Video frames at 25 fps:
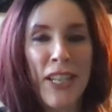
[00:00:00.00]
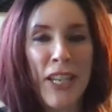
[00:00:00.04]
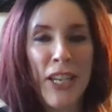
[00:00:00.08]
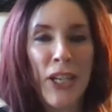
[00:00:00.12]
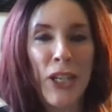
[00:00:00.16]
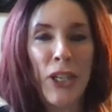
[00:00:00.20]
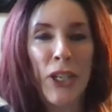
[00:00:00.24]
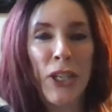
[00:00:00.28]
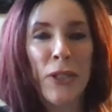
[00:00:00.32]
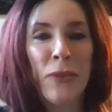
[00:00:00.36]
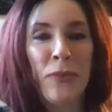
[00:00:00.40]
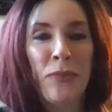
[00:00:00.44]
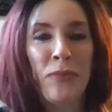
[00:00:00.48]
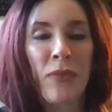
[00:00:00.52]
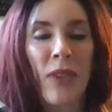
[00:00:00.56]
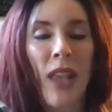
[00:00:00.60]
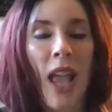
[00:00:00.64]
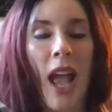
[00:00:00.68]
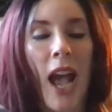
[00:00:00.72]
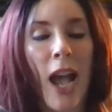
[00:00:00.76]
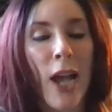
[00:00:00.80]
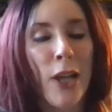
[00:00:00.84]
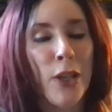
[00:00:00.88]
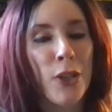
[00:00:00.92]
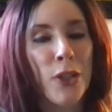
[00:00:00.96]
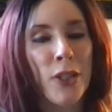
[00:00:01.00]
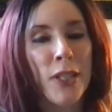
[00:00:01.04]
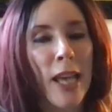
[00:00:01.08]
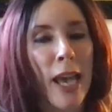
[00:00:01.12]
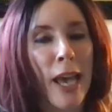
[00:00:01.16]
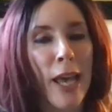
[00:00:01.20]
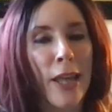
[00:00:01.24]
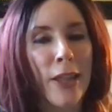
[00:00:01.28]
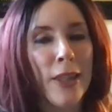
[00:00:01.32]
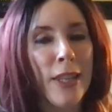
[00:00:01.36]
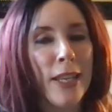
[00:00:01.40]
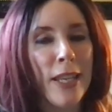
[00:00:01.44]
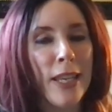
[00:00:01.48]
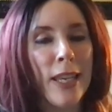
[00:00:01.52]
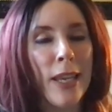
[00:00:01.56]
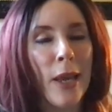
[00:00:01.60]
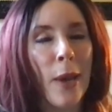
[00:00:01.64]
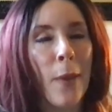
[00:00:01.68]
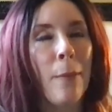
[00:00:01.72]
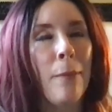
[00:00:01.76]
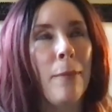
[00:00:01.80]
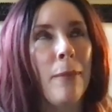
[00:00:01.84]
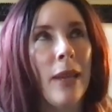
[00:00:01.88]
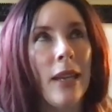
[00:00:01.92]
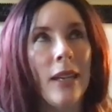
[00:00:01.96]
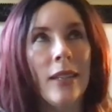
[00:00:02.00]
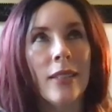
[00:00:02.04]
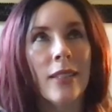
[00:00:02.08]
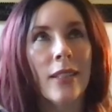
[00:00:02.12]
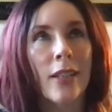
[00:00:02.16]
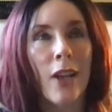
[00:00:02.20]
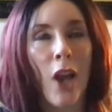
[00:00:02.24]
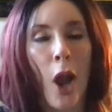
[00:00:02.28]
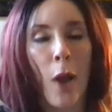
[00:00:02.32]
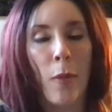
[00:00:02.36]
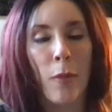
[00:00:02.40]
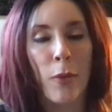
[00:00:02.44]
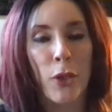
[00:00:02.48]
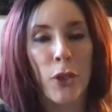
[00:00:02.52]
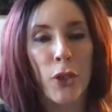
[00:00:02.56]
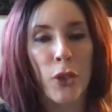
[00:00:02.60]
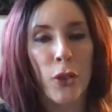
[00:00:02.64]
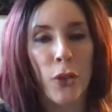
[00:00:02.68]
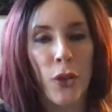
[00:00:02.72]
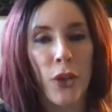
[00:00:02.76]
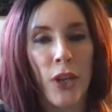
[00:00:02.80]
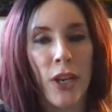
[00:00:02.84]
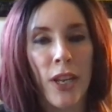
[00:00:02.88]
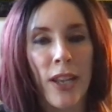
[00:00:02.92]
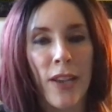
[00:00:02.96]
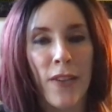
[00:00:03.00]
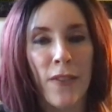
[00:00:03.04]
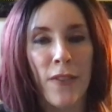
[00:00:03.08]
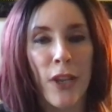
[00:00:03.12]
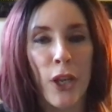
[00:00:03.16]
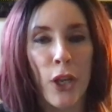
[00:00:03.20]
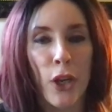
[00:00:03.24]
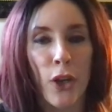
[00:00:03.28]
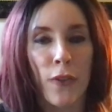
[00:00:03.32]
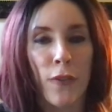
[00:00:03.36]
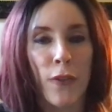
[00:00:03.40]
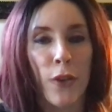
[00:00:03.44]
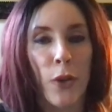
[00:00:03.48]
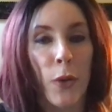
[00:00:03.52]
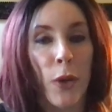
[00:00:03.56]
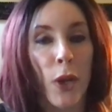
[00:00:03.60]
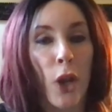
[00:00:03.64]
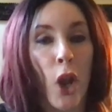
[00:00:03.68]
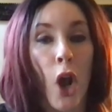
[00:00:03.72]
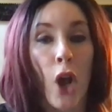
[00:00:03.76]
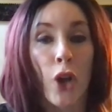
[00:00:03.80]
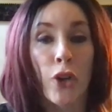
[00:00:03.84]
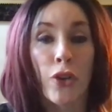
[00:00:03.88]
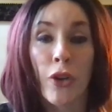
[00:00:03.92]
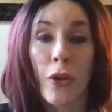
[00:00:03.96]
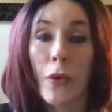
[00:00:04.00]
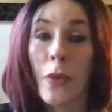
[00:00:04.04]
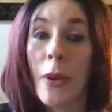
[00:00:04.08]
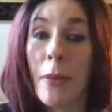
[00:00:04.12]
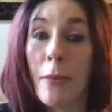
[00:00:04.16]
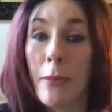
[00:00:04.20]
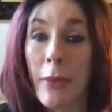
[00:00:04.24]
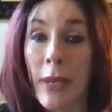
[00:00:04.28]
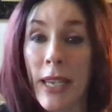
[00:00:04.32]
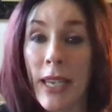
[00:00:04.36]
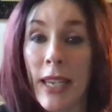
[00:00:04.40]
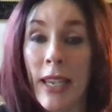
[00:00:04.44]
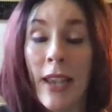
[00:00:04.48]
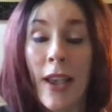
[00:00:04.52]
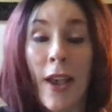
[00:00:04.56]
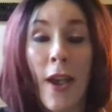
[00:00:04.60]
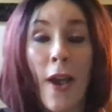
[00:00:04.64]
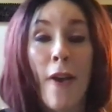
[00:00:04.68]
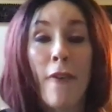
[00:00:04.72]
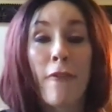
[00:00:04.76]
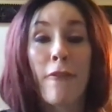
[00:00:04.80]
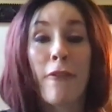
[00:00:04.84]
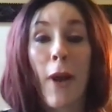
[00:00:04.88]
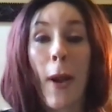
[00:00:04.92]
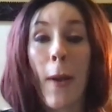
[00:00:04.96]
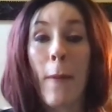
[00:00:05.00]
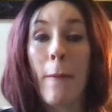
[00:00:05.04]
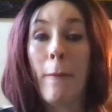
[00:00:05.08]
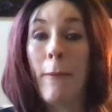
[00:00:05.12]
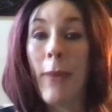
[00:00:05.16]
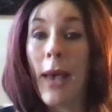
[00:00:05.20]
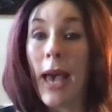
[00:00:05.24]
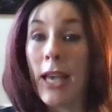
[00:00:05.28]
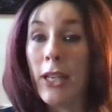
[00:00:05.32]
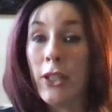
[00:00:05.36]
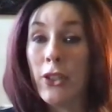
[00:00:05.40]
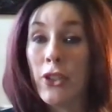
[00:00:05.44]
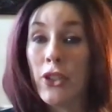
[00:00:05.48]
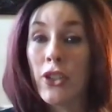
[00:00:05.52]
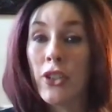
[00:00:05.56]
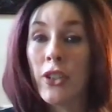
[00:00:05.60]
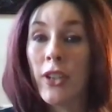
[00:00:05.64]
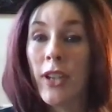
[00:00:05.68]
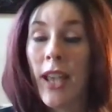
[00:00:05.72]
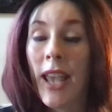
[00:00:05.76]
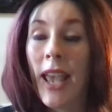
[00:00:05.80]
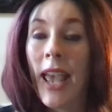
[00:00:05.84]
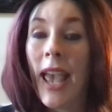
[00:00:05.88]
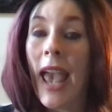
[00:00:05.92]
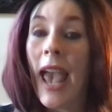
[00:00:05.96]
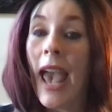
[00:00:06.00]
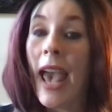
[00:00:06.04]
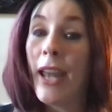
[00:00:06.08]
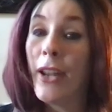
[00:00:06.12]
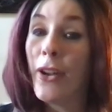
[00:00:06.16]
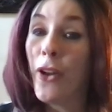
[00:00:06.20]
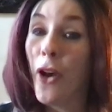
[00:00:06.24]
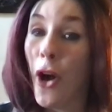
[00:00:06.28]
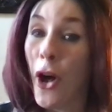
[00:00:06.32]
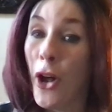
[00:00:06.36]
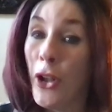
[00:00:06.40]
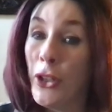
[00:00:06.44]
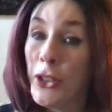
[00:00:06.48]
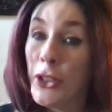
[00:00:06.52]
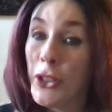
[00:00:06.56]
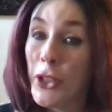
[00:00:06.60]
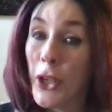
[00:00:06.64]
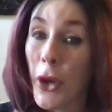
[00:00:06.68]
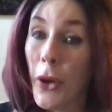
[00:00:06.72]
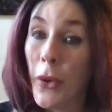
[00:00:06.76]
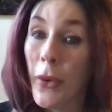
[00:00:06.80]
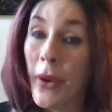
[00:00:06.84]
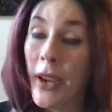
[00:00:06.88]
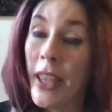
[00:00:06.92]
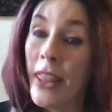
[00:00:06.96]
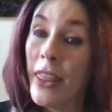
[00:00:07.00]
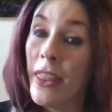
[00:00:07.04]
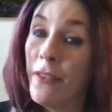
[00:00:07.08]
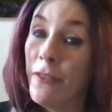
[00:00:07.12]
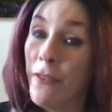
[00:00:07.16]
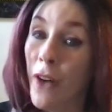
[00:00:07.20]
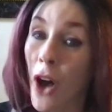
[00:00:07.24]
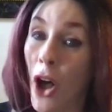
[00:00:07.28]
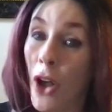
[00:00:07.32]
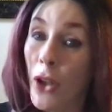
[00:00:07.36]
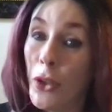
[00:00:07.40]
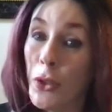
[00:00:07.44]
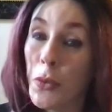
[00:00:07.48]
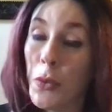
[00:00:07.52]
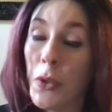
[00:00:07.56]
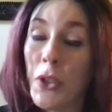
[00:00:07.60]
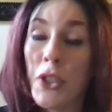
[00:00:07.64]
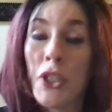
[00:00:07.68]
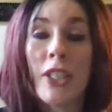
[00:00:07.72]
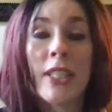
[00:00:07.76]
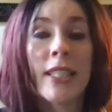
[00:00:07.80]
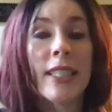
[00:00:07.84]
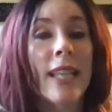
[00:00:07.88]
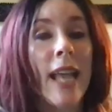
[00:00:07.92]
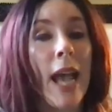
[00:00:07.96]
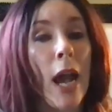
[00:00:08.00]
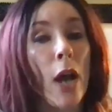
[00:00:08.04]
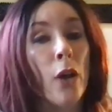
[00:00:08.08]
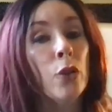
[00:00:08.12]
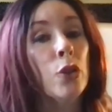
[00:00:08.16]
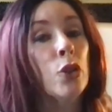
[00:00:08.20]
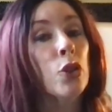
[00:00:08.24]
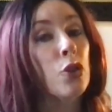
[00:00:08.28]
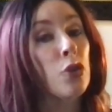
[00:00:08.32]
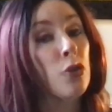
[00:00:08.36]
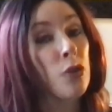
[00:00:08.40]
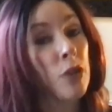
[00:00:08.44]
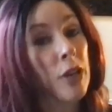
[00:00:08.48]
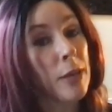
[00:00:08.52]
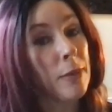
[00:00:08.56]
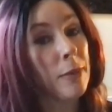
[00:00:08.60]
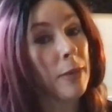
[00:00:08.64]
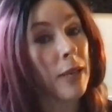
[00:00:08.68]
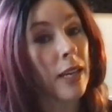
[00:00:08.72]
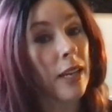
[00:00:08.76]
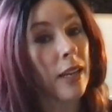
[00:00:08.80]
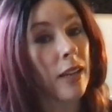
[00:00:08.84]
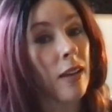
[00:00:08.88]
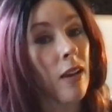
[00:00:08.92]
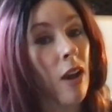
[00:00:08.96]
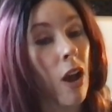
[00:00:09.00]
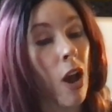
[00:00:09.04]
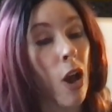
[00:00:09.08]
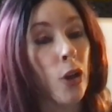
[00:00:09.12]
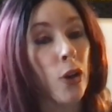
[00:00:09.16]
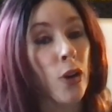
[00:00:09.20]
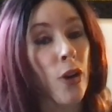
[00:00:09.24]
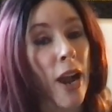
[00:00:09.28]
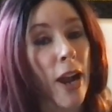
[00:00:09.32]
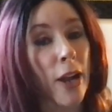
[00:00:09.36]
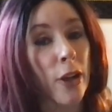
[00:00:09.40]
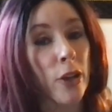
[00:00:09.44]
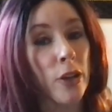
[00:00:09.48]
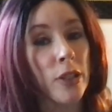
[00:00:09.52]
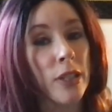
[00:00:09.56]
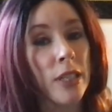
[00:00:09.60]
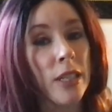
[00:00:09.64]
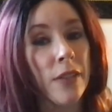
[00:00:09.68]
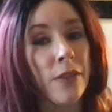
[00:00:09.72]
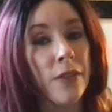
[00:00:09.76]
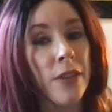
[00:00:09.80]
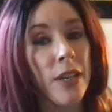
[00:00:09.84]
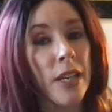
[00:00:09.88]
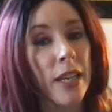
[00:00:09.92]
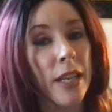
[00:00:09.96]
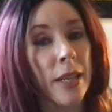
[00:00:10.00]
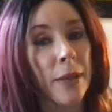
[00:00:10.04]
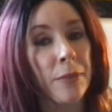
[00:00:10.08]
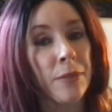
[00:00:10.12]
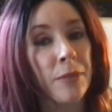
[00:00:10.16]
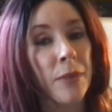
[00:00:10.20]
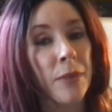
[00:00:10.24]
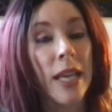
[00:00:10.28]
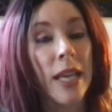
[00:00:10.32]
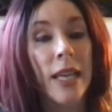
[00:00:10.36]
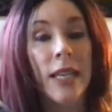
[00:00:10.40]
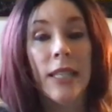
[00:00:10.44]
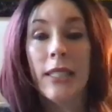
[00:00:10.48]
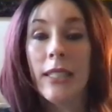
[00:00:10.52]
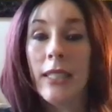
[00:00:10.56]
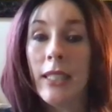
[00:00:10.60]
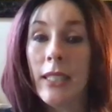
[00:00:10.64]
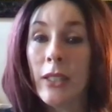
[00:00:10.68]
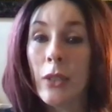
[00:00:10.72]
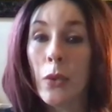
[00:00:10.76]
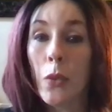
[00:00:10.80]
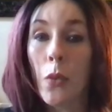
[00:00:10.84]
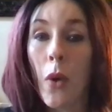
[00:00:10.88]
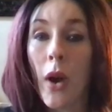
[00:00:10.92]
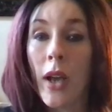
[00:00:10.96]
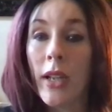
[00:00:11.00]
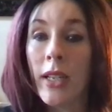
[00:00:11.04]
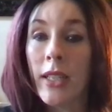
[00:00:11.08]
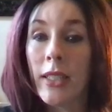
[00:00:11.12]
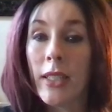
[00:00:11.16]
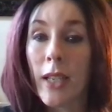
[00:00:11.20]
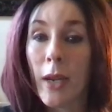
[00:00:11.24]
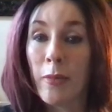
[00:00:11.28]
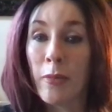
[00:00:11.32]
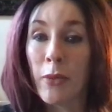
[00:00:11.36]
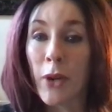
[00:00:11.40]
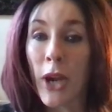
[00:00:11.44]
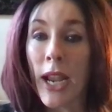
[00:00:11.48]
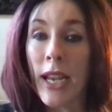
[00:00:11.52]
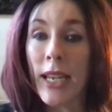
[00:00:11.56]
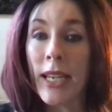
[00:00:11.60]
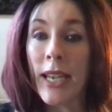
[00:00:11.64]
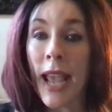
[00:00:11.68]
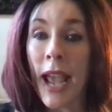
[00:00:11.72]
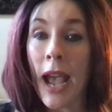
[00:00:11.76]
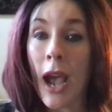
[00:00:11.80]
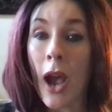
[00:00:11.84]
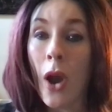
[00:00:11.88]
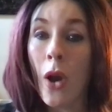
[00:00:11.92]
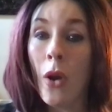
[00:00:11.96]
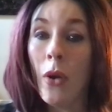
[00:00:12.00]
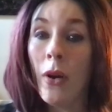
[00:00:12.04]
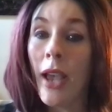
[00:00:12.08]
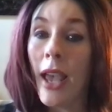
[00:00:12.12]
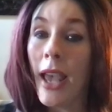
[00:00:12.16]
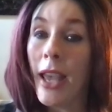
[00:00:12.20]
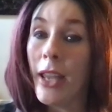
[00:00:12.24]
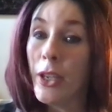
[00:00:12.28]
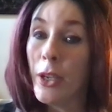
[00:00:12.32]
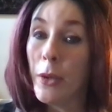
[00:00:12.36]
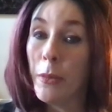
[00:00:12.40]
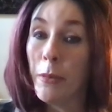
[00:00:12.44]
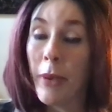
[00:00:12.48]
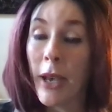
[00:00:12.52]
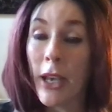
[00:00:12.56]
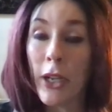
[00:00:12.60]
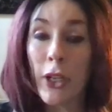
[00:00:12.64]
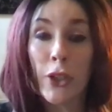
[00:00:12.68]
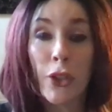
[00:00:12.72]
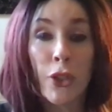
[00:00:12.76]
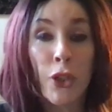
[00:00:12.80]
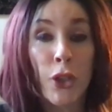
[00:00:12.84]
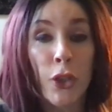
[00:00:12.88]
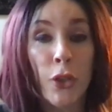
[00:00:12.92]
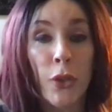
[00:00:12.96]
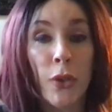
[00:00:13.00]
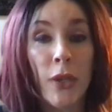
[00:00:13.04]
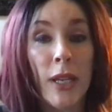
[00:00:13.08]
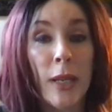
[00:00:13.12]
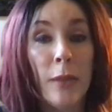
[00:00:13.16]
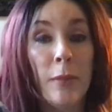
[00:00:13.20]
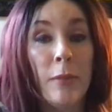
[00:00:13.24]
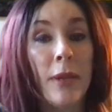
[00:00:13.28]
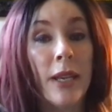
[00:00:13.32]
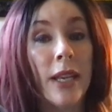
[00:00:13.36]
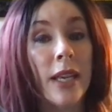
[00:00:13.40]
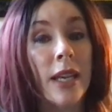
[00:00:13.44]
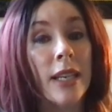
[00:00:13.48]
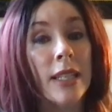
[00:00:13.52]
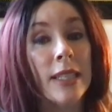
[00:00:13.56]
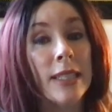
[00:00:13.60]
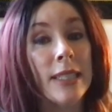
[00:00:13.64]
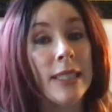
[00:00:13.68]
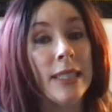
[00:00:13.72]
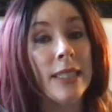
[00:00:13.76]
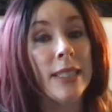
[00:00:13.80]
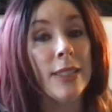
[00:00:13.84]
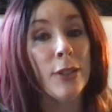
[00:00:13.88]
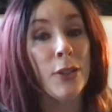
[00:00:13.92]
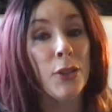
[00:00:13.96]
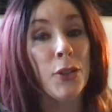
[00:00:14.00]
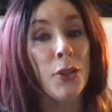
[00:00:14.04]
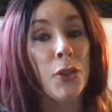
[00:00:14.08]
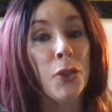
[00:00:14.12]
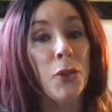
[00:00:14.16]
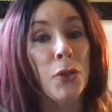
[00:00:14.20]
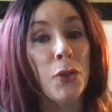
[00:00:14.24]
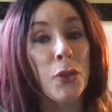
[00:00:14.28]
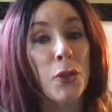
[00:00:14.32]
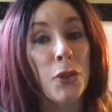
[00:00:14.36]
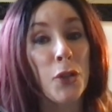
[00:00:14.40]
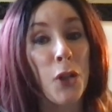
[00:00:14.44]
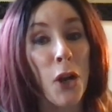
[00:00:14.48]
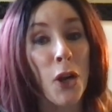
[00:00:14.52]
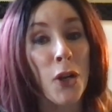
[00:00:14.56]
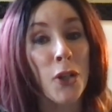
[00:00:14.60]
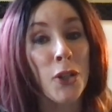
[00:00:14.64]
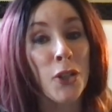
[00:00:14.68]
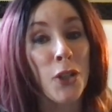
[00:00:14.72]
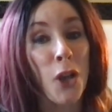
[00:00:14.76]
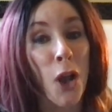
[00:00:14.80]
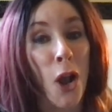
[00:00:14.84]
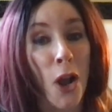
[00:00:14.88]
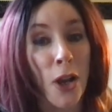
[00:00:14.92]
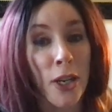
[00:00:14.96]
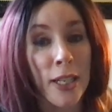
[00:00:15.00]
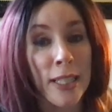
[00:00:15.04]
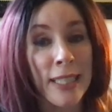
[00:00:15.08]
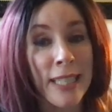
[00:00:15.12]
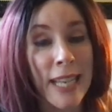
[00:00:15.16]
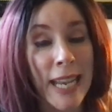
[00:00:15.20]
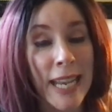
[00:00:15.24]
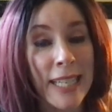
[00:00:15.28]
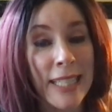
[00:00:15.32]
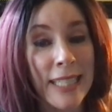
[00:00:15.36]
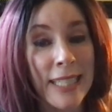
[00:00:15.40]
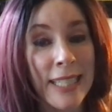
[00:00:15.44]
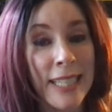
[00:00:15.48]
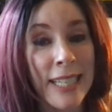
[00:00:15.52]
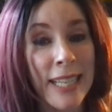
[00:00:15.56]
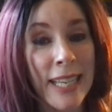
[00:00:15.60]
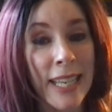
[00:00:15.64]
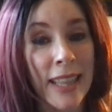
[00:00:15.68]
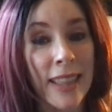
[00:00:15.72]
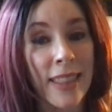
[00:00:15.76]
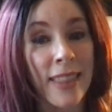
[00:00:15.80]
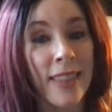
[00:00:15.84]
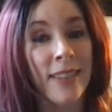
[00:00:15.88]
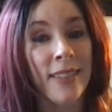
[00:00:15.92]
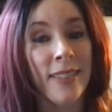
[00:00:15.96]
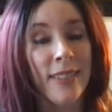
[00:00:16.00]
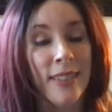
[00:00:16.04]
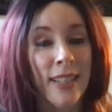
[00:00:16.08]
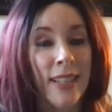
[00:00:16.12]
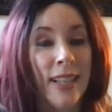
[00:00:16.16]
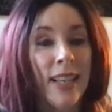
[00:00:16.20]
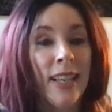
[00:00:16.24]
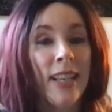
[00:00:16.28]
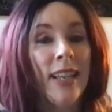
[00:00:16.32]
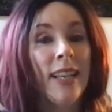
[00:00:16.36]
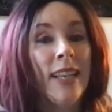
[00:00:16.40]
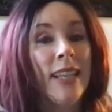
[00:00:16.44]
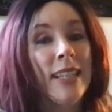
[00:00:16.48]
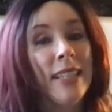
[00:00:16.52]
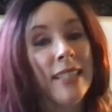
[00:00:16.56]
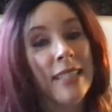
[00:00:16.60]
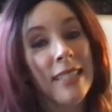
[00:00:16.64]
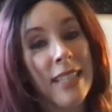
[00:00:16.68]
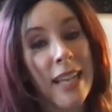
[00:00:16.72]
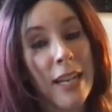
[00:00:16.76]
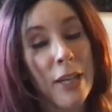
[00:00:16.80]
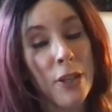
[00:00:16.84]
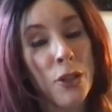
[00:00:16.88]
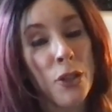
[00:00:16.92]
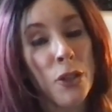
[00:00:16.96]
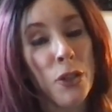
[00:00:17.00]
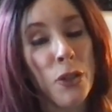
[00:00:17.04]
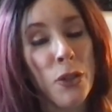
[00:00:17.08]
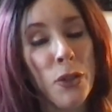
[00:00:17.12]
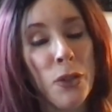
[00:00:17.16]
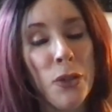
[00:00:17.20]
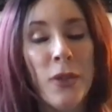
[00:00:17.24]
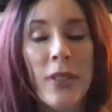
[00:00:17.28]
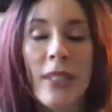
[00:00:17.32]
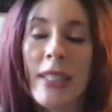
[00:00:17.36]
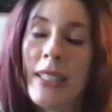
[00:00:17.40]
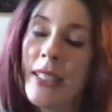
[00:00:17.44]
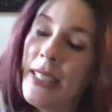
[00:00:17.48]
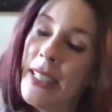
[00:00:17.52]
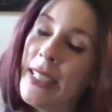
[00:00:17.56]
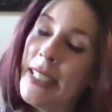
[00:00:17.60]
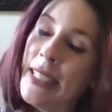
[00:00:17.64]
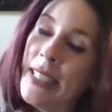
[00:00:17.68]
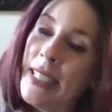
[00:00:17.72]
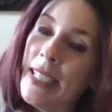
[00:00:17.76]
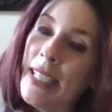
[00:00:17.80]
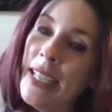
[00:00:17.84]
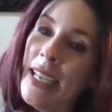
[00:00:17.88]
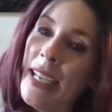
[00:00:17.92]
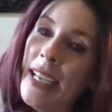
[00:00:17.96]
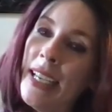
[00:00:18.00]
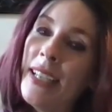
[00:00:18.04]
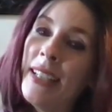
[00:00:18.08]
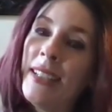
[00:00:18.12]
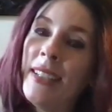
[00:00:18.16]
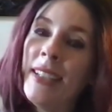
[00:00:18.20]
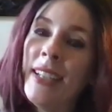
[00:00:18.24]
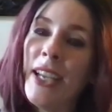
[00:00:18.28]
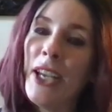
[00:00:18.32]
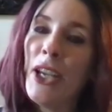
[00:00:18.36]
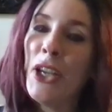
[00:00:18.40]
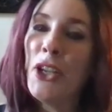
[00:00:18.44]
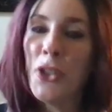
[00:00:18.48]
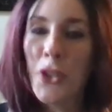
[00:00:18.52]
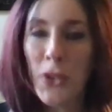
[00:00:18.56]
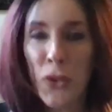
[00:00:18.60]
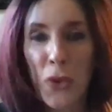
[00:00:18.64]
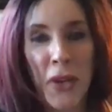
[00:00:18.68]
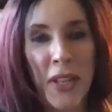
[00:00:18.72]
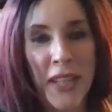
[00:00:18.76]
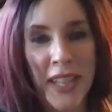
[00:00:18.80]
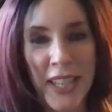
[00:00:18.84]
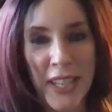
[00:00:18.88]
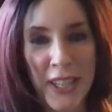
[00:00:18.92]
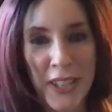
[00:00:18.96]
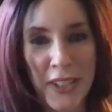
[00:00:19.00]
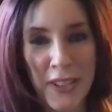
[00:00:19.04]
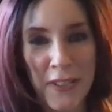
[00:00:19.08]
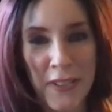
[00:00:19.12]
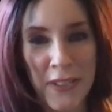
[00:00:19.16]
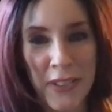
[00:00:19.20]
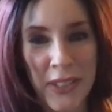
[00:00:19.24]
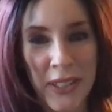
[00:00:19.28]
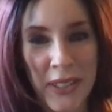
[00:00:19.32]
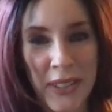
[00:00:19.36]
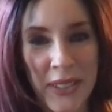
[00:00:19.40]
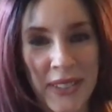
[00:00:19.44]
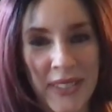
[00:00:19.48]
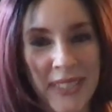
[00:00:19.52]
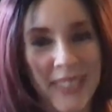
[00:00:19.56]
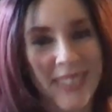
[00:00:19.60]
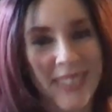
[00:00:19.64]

here. I just had the amazing opportunity of interviewing Audrey Whitby from Betch and also in the vault which is now streaming on crackle tv season one is up right now and you better tune in because season two starts august 18th stay tuned listen in enjoy the interview